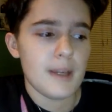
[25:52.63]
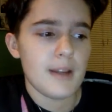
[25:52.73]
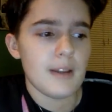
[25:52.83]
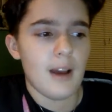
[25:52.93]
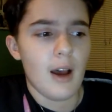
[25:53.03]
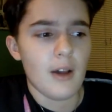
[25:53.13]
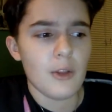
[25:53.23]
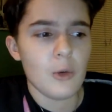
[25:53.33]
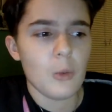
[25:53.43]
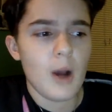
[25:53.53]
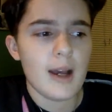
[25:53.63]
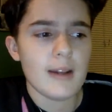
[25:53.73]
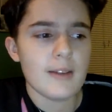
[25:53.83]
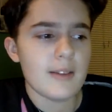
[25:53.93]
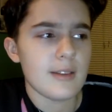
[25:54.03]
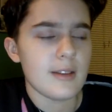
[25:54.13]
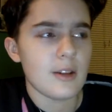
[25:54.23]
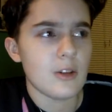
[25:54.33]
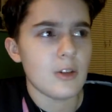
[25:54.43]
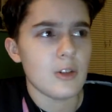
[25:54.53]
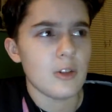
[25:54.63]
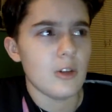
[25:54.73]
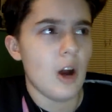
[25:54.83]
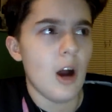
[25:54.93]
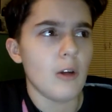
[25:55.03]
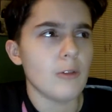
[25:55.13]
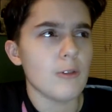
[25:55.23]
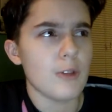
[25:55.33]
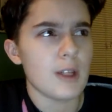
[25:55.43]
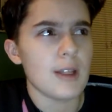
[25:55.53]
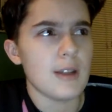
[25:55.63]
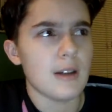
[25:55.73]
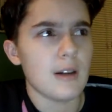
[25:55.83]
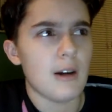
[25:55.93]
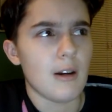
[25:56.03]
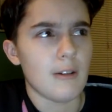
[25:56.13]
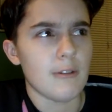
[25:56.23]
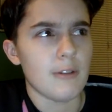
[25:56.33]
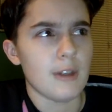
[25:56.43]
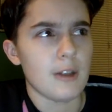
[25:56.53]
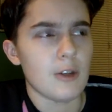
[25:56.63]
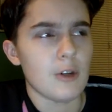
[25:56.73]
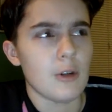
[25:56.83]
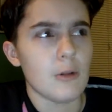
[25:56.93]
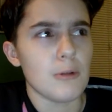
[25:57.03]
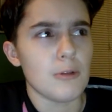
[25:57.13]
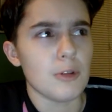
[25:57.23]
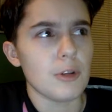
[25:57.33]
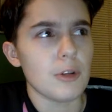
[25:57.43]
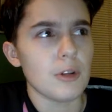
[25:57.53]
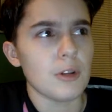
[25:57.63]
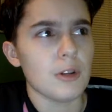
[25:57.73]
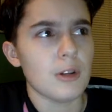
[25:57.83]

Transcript: because otherwise there's not really a conflict over